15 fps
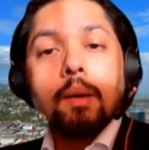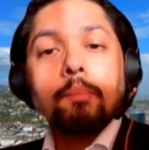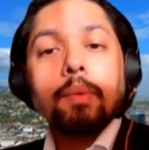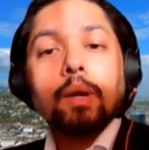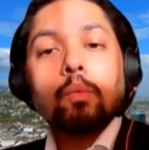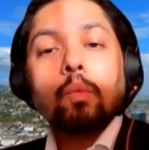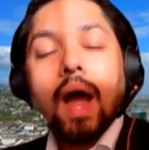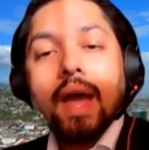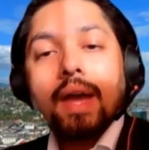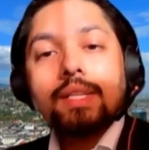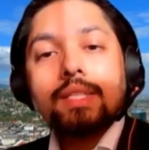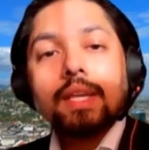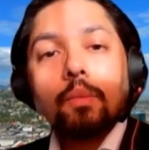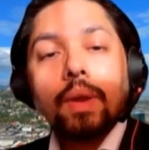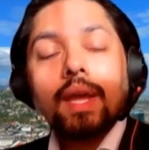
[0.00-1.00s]
But why I
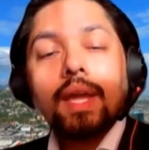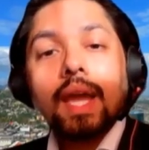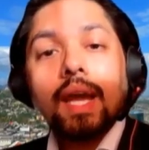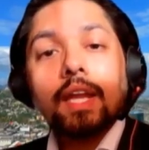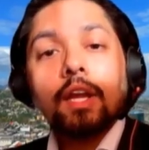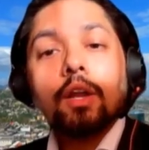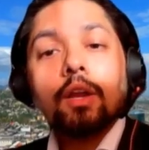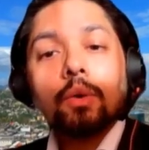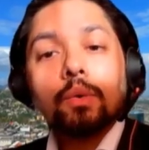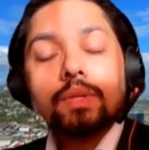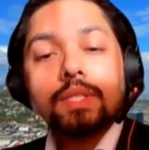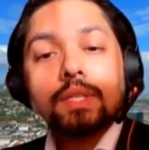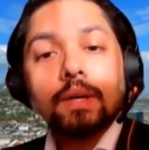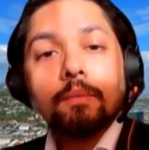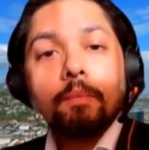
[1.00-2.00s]
say we're getting
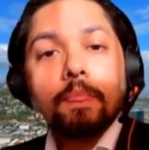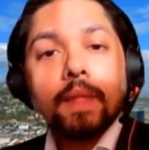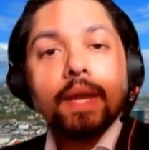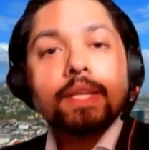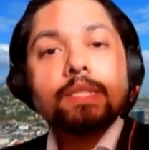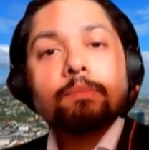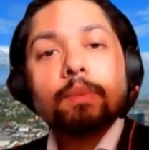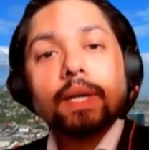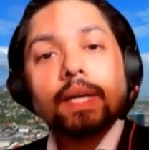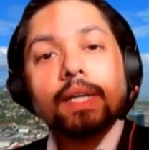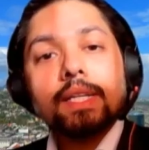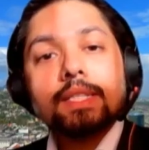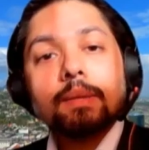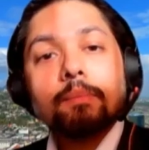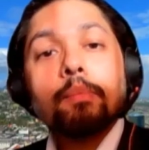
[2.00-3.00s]
closer is
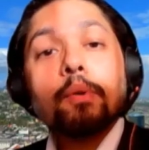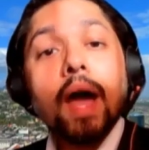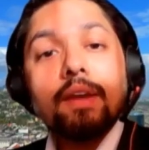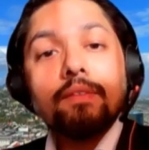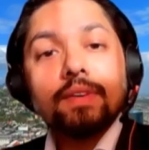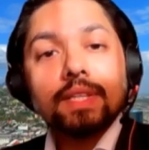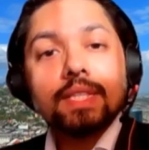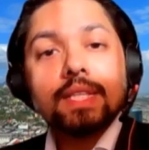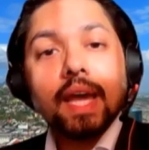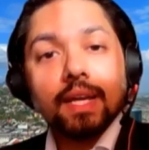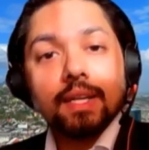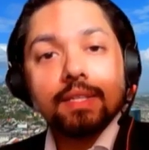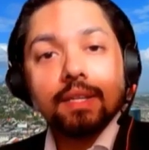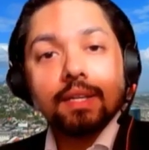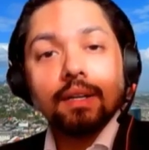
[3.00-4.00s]
because the private
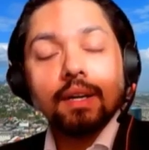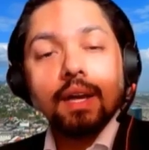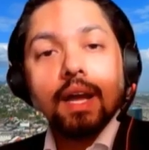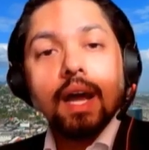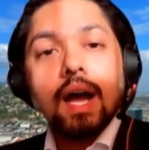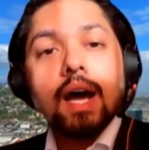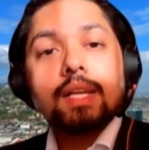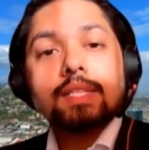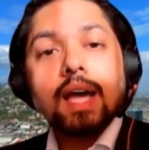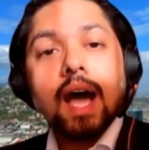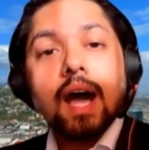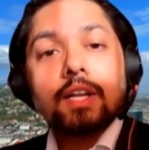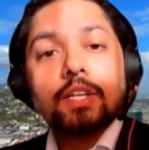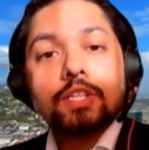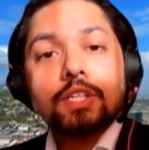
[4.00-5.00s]
sector has
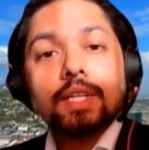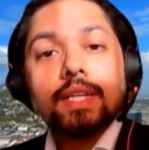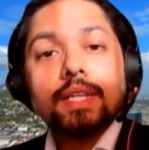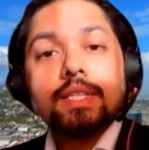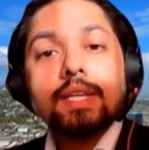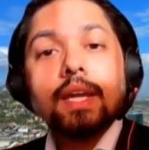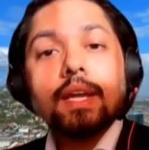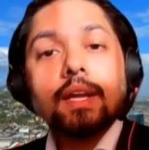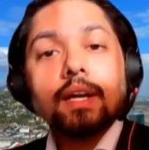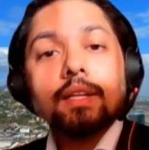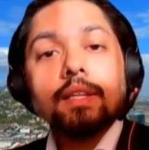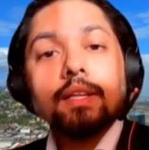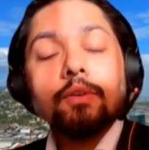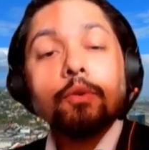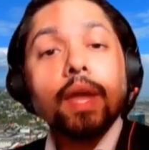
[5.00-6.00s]
actually
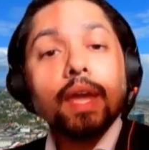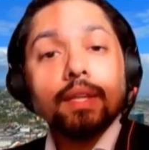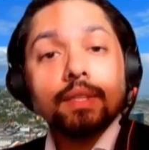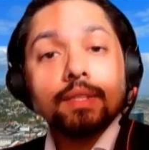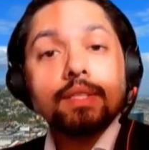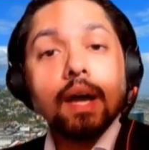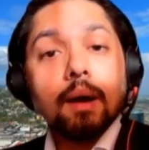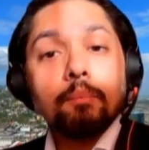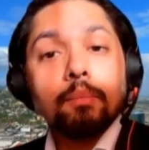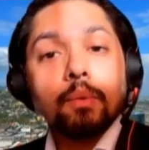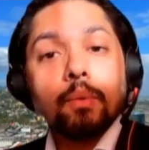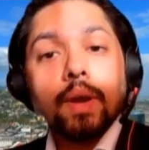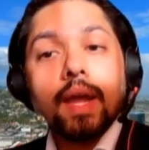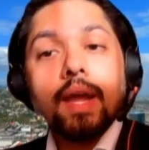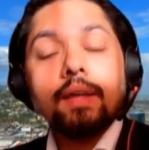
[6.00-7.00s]
taken the reins up
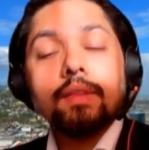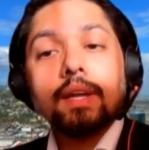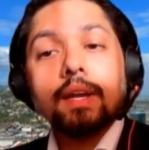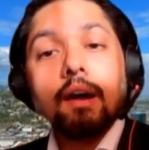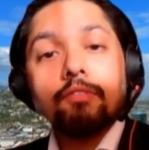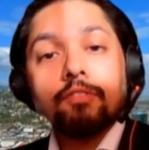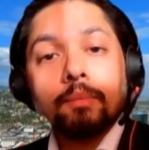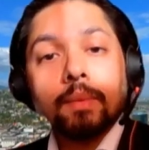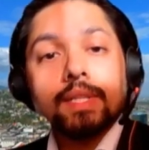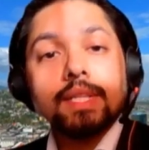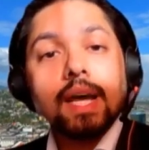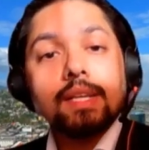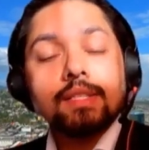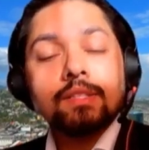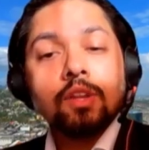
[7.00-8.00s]
where the government
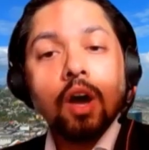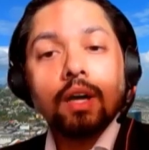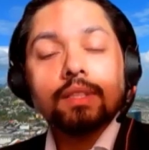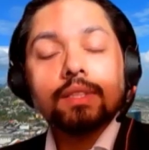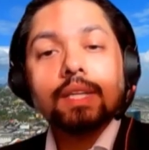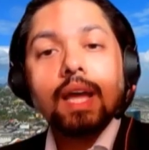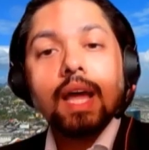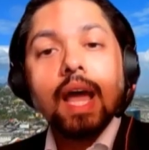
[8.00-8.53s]
has not